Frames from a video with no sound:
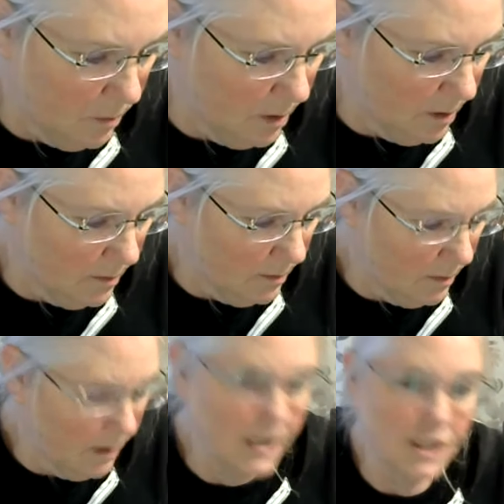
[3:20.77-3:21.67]
or
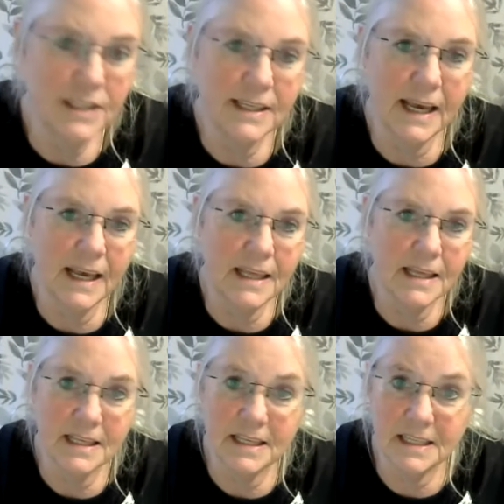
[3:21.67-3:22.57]
I should say his
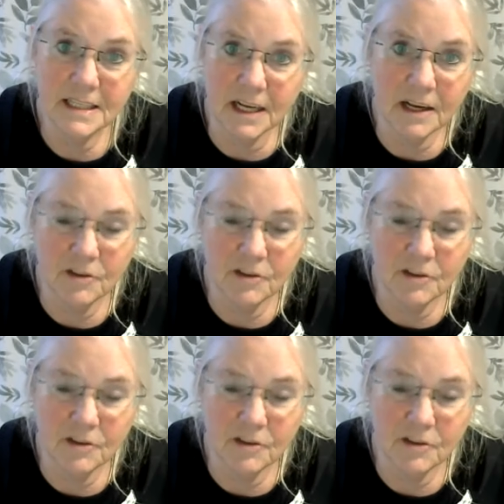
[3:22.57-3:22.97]
assistant,